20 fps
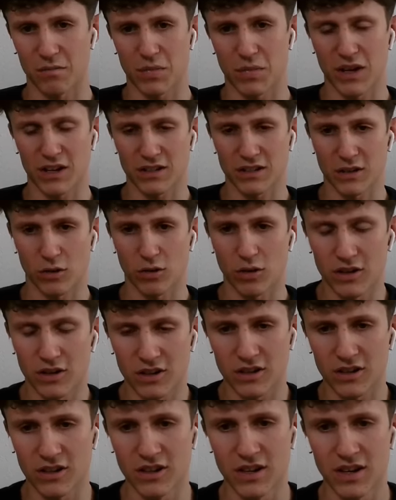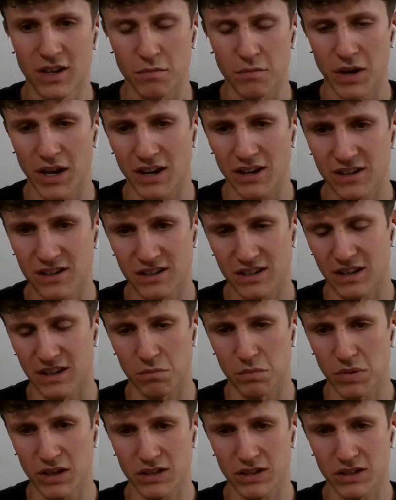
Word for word: big solar panels and